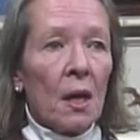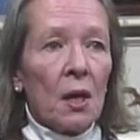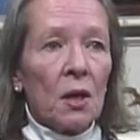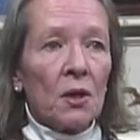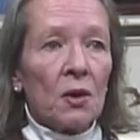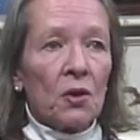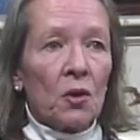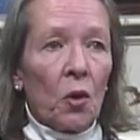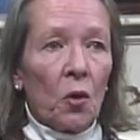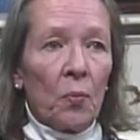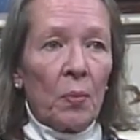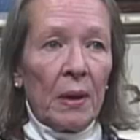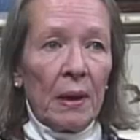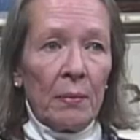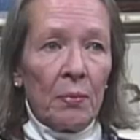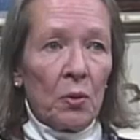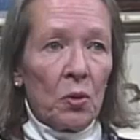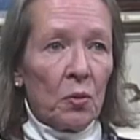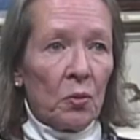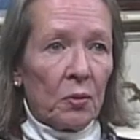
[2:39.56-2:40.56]
So
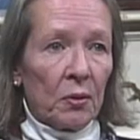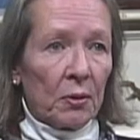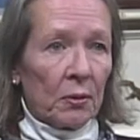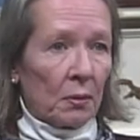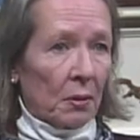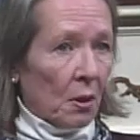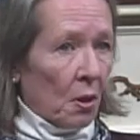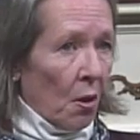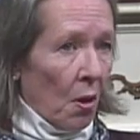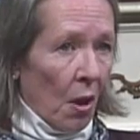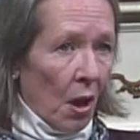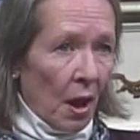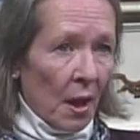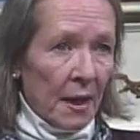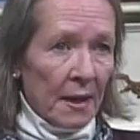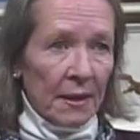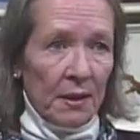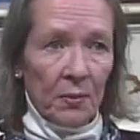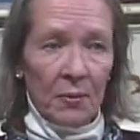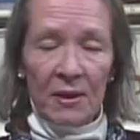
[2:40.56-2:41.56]
people call
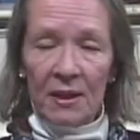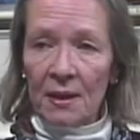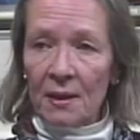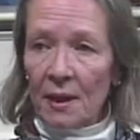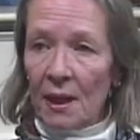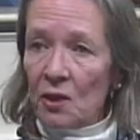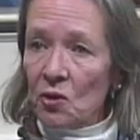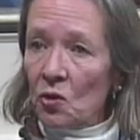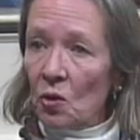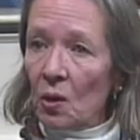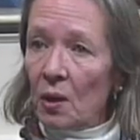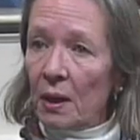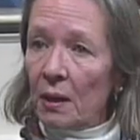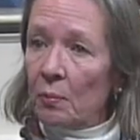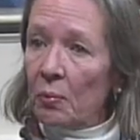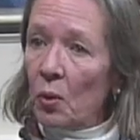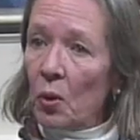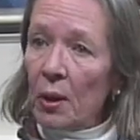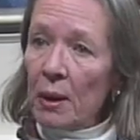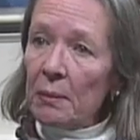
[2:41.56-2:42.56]
us, we schedule an
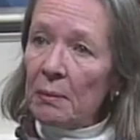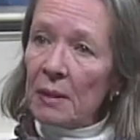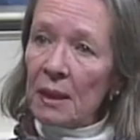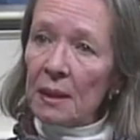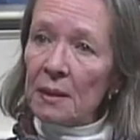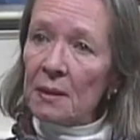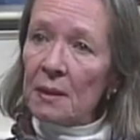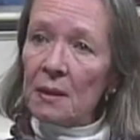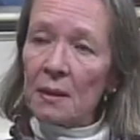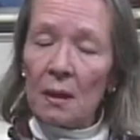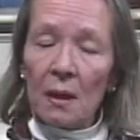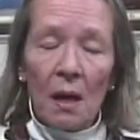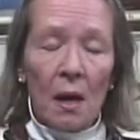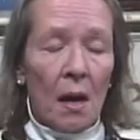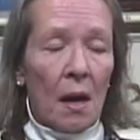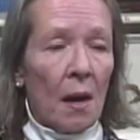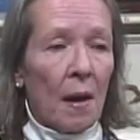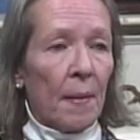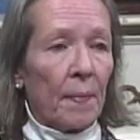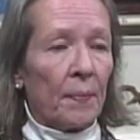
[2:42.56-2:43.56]
appointment,
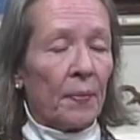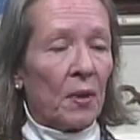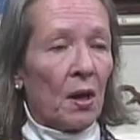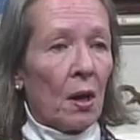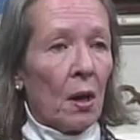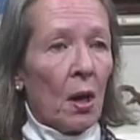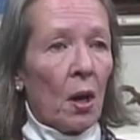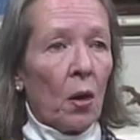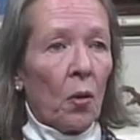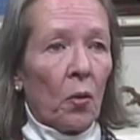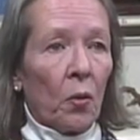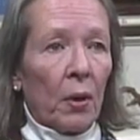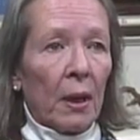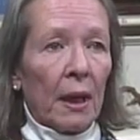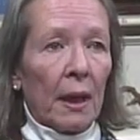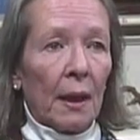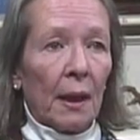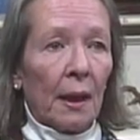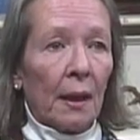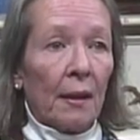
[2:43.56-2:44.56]

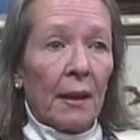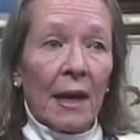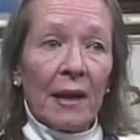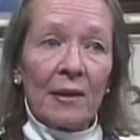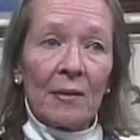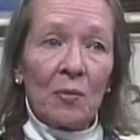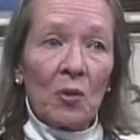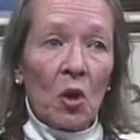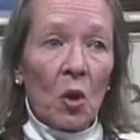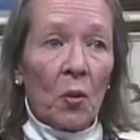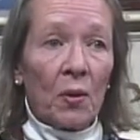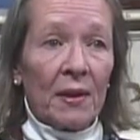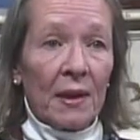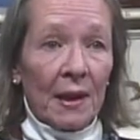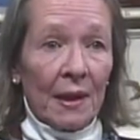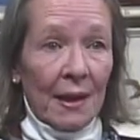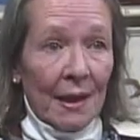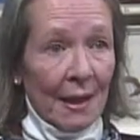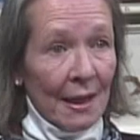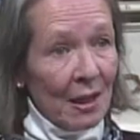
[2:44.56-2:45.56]
we let them know what they
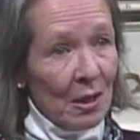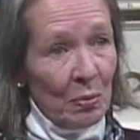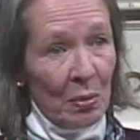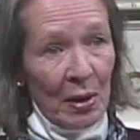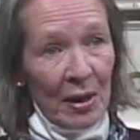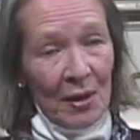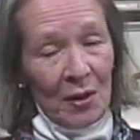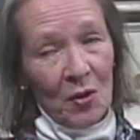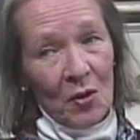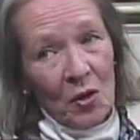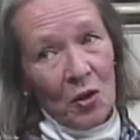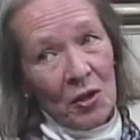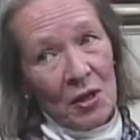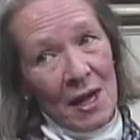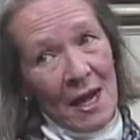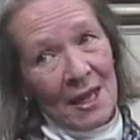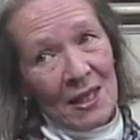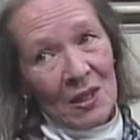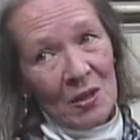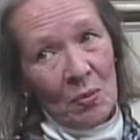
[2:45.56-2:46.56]
need to bring to their
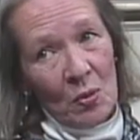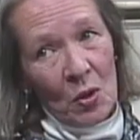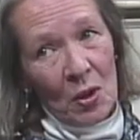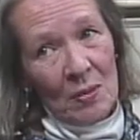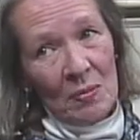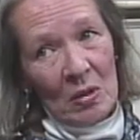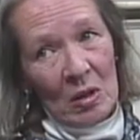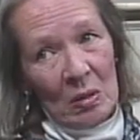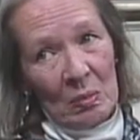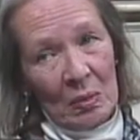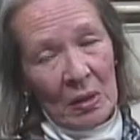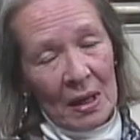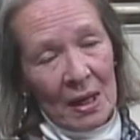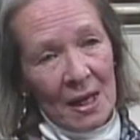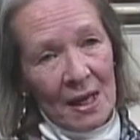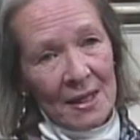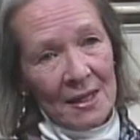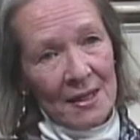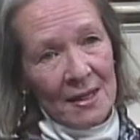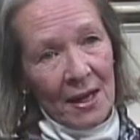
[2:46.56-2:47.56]
tax appointment,
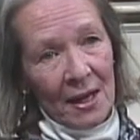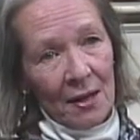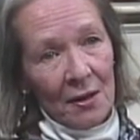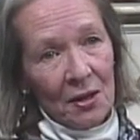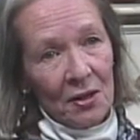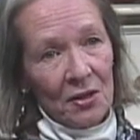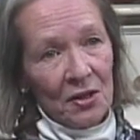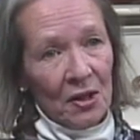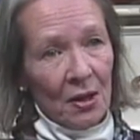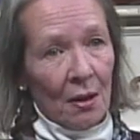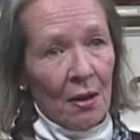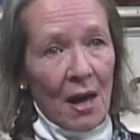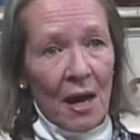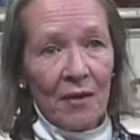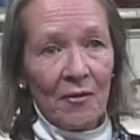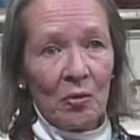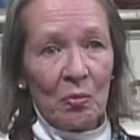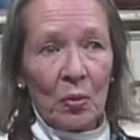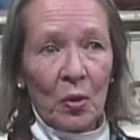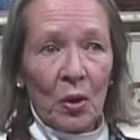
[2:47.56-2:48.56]
because there's a lot
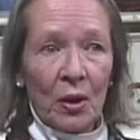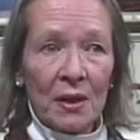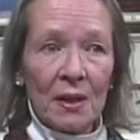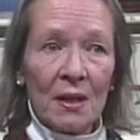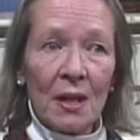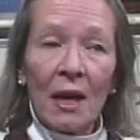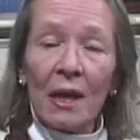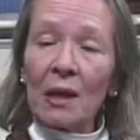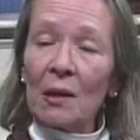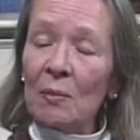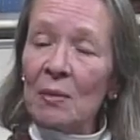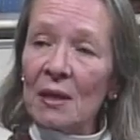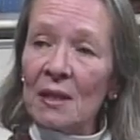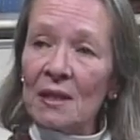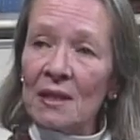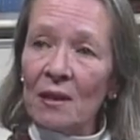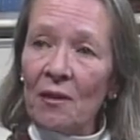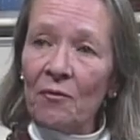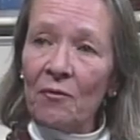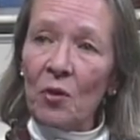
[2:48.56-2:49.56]
of important
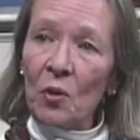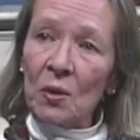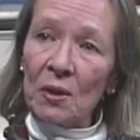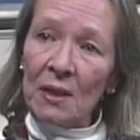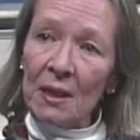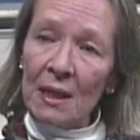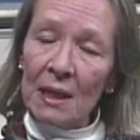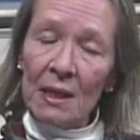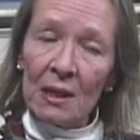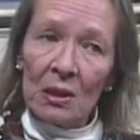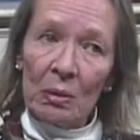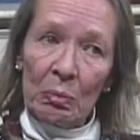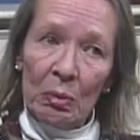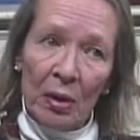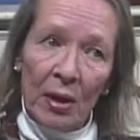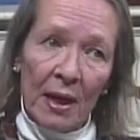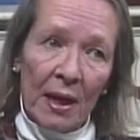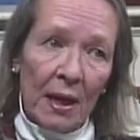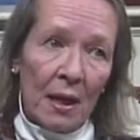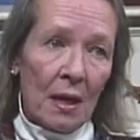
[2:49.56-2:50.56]
documents that folks need to
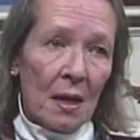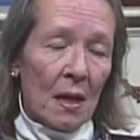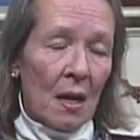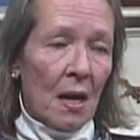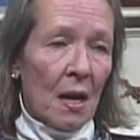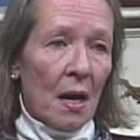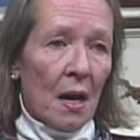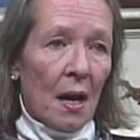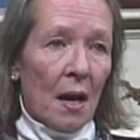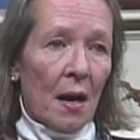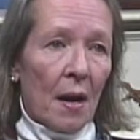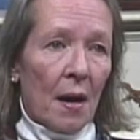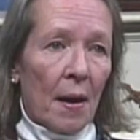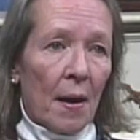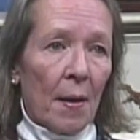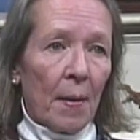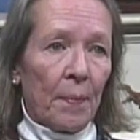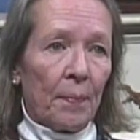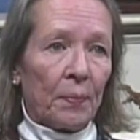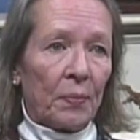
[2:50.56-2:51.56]
bring,
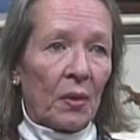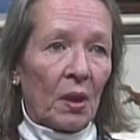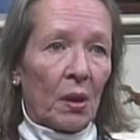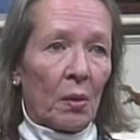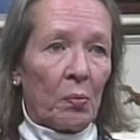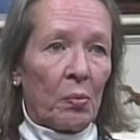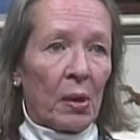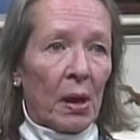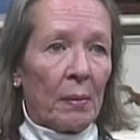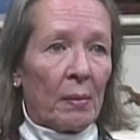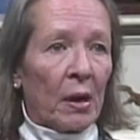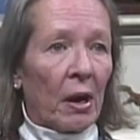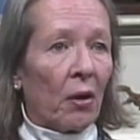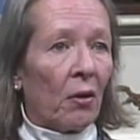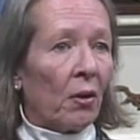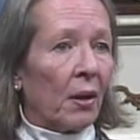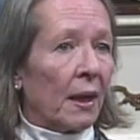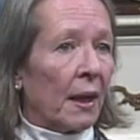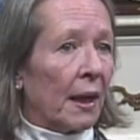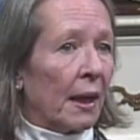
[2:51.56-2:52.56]

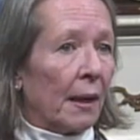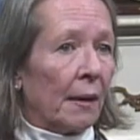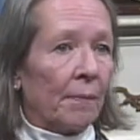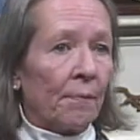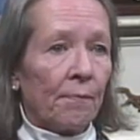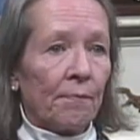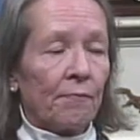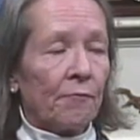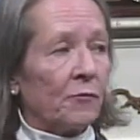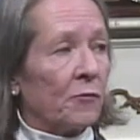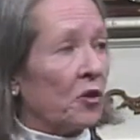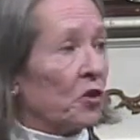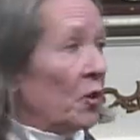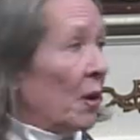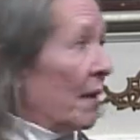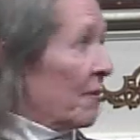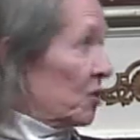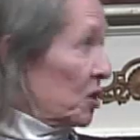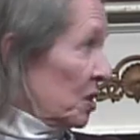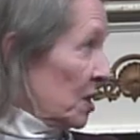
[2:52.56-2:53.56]
primarily
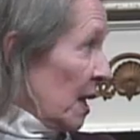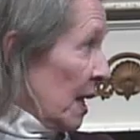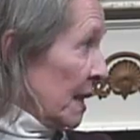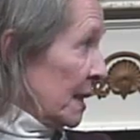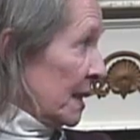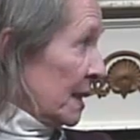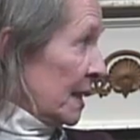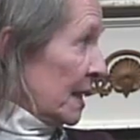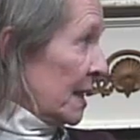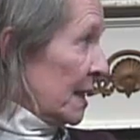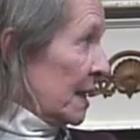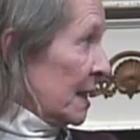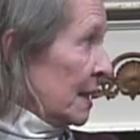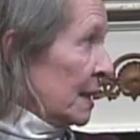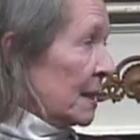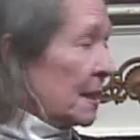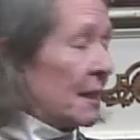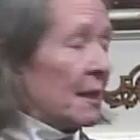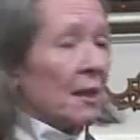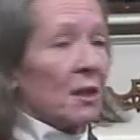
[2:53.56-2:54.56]
driver's license,